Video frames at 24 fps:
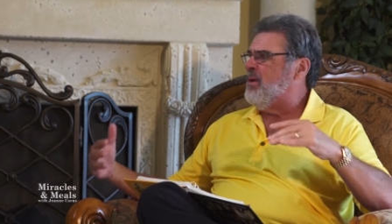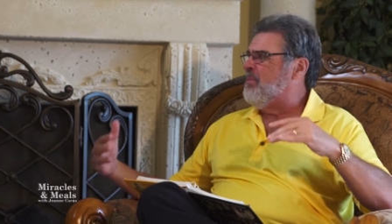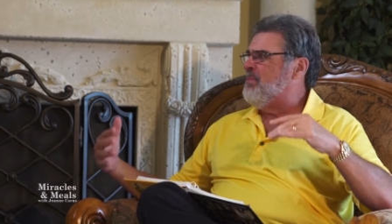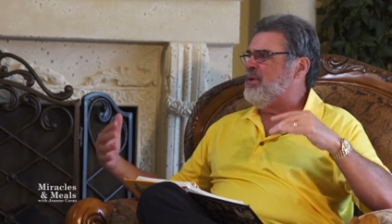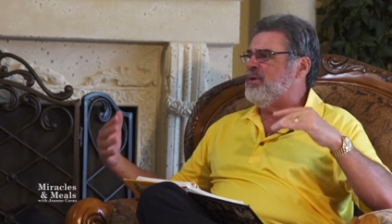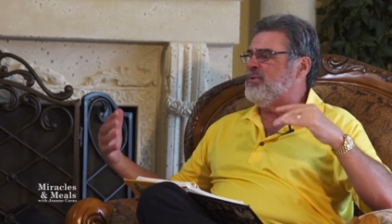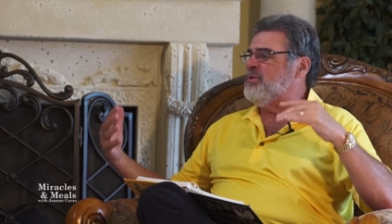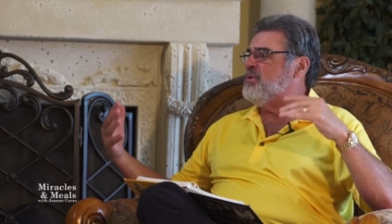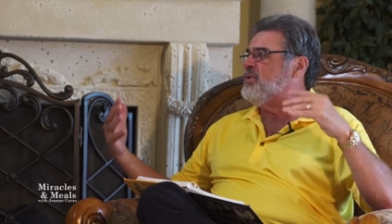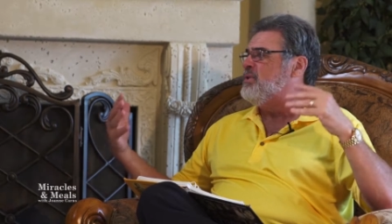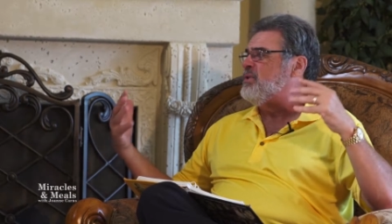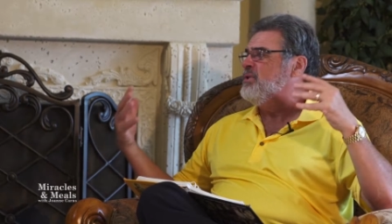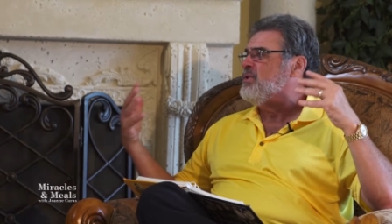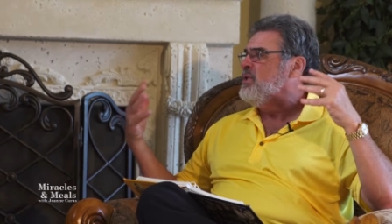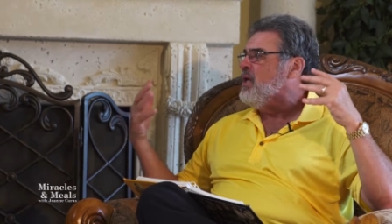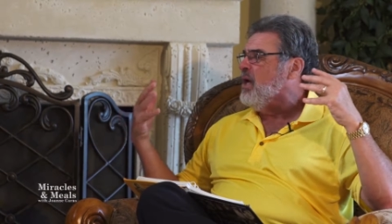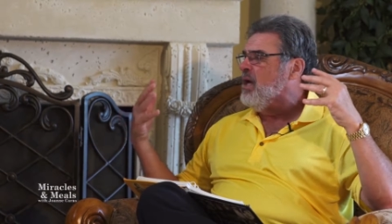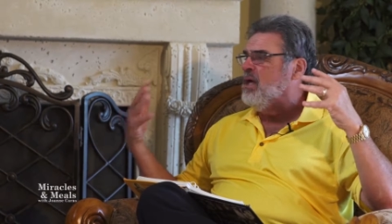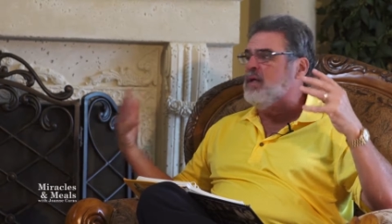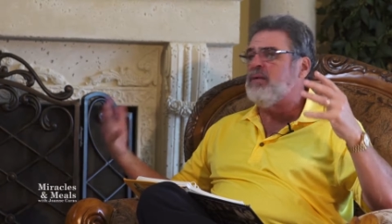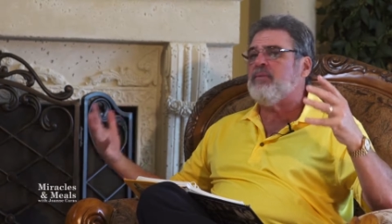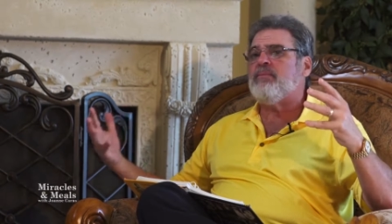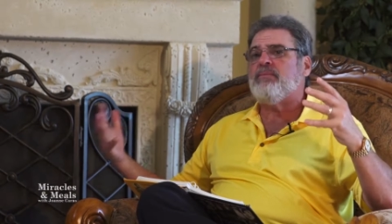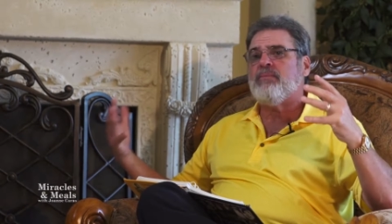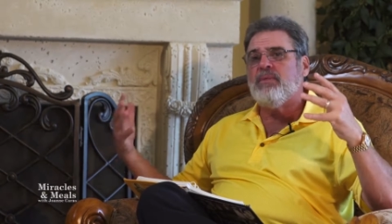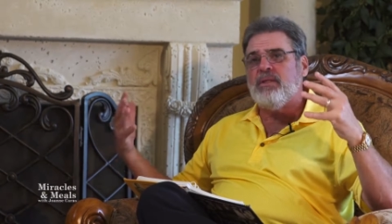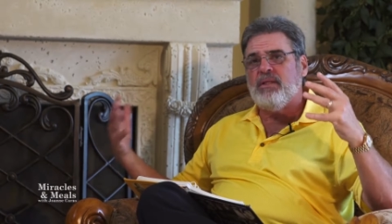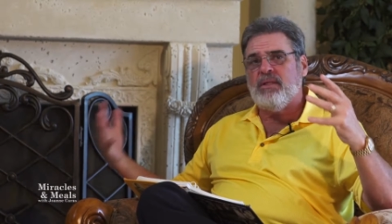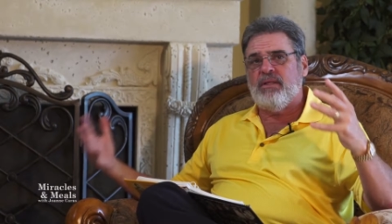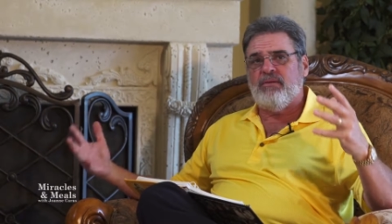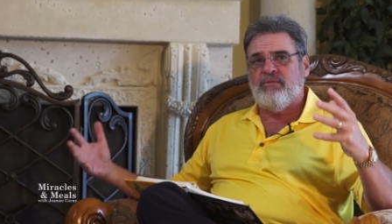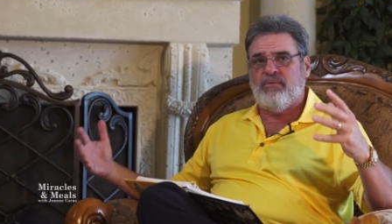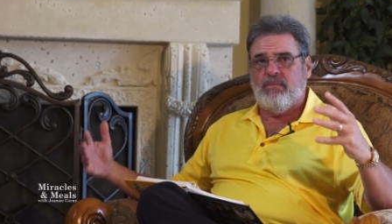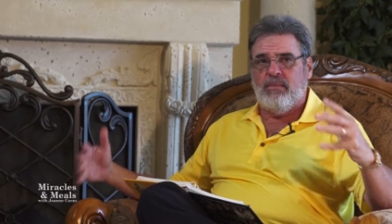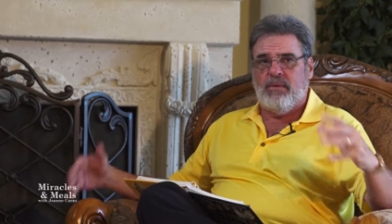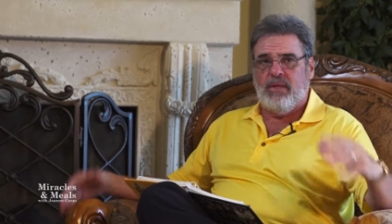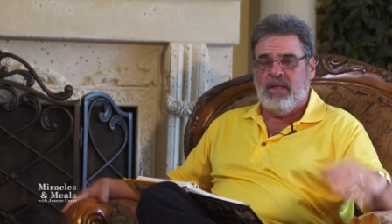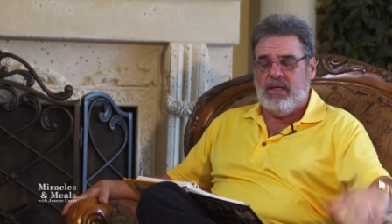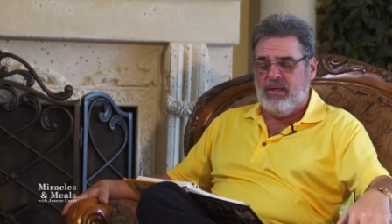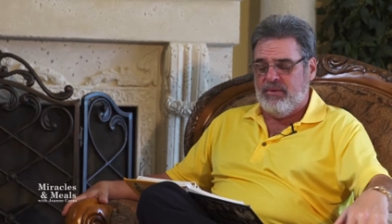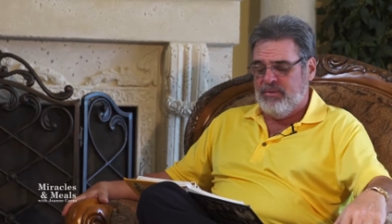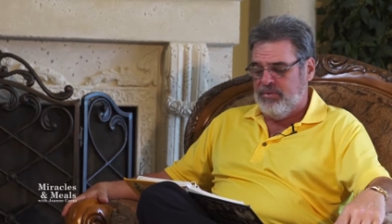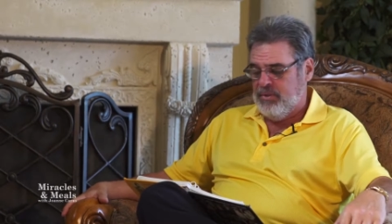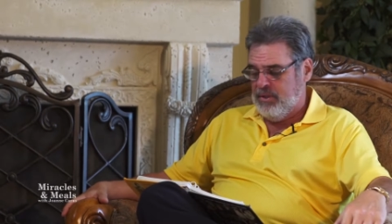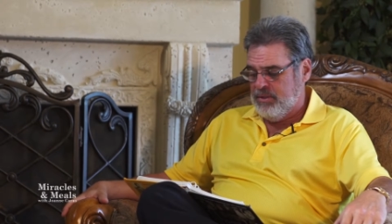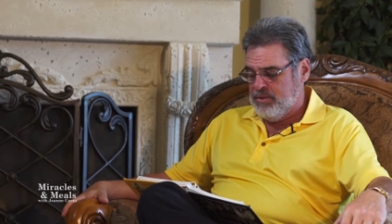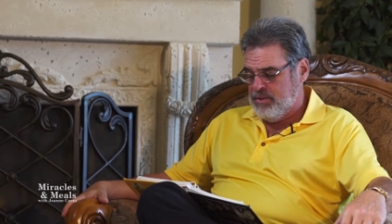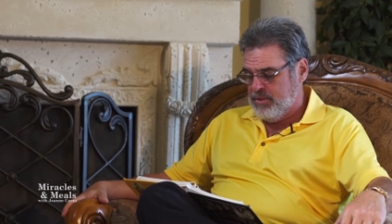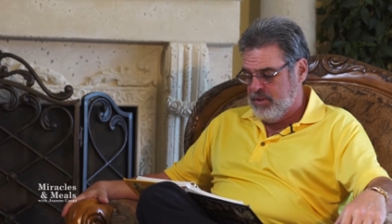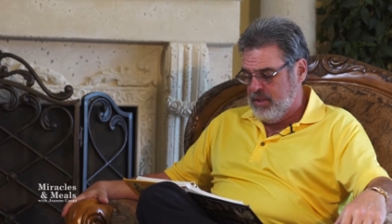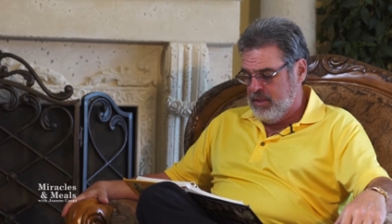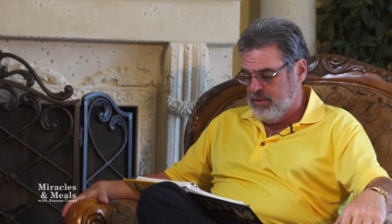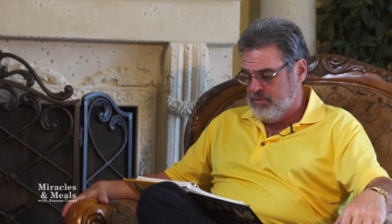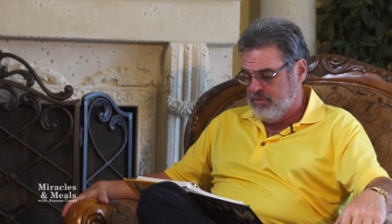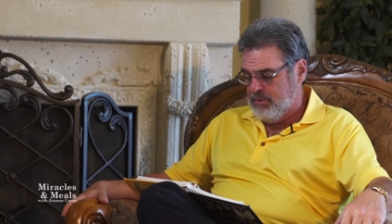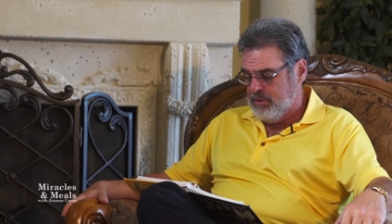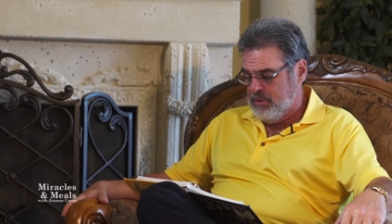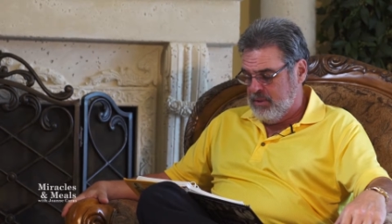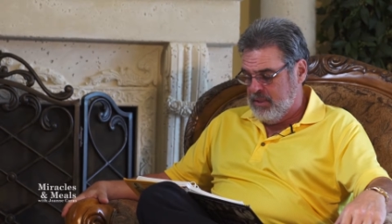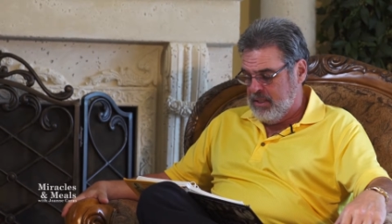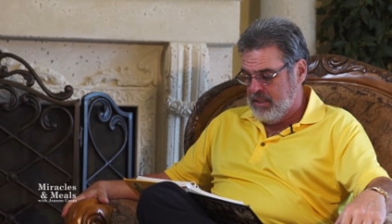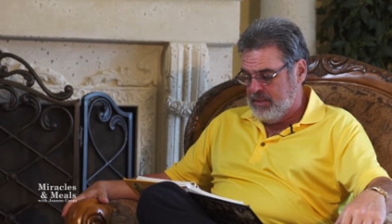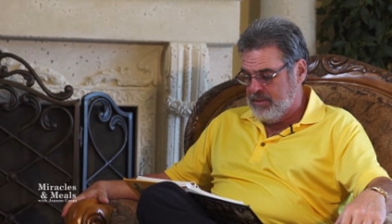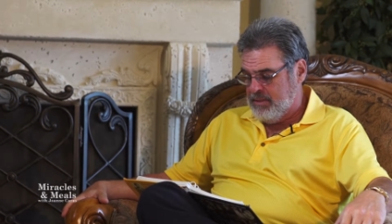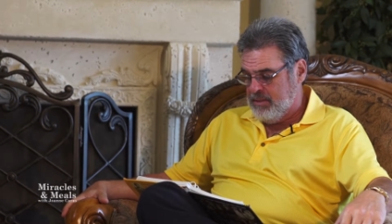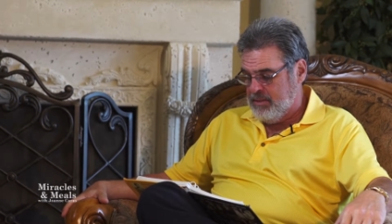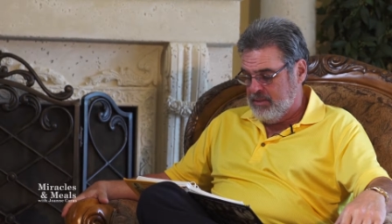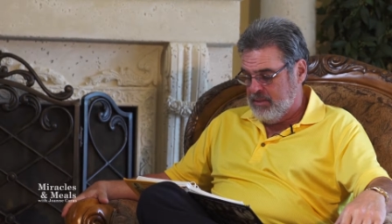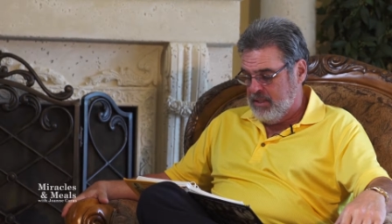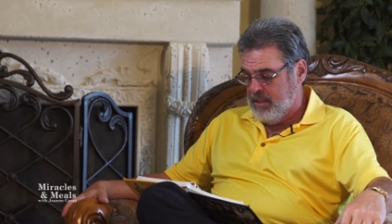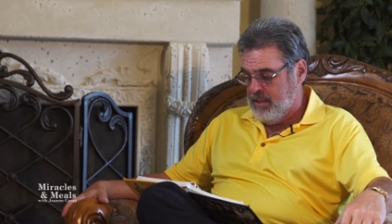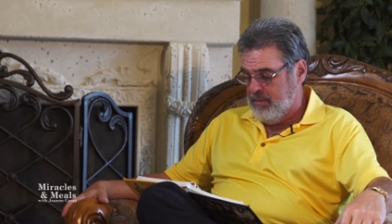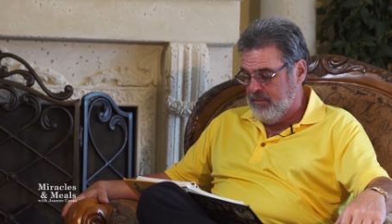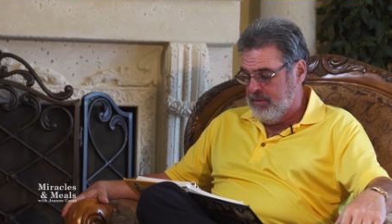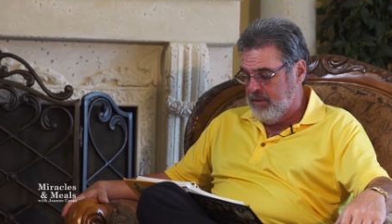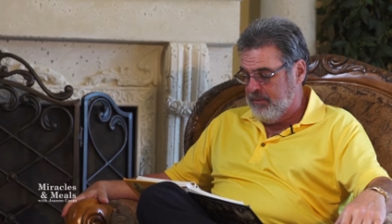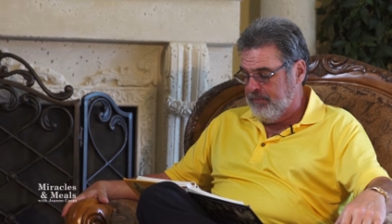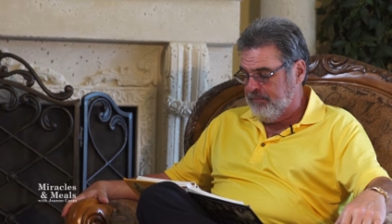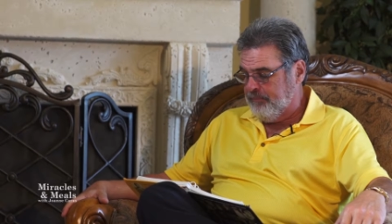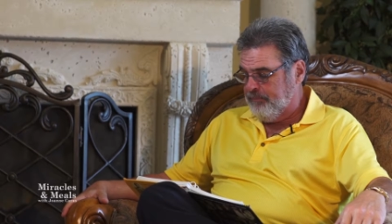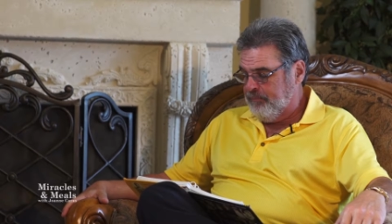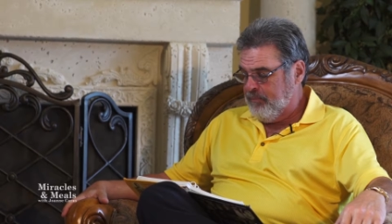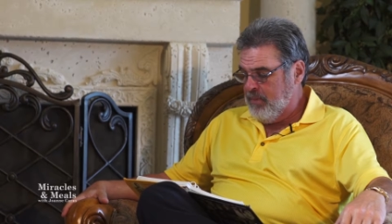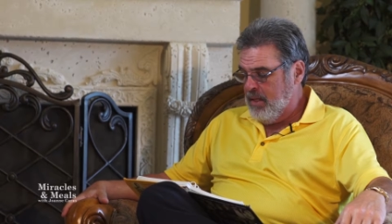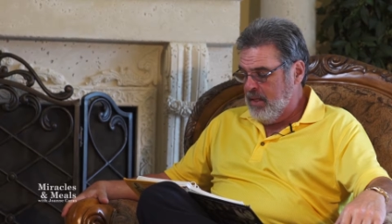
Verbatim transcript: I mean, it was just unbelievable how things changed when the Nazis came in.